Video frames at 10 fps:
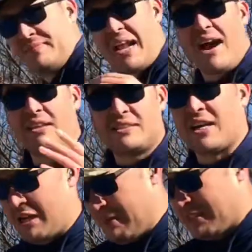now let's
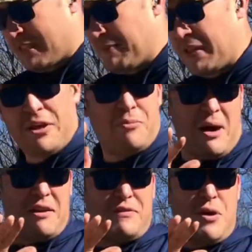talk about something that you
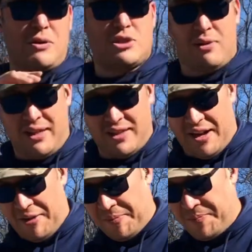might have noticed right
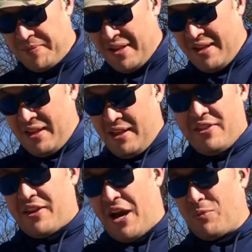there.
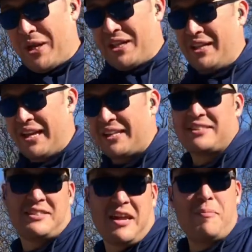The gun went clink
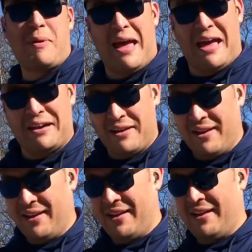instead of bang,
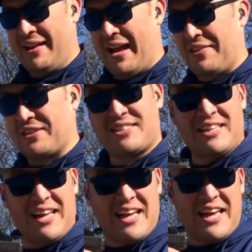and the
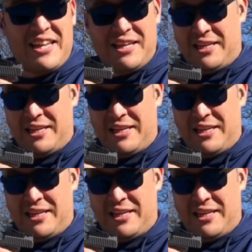slide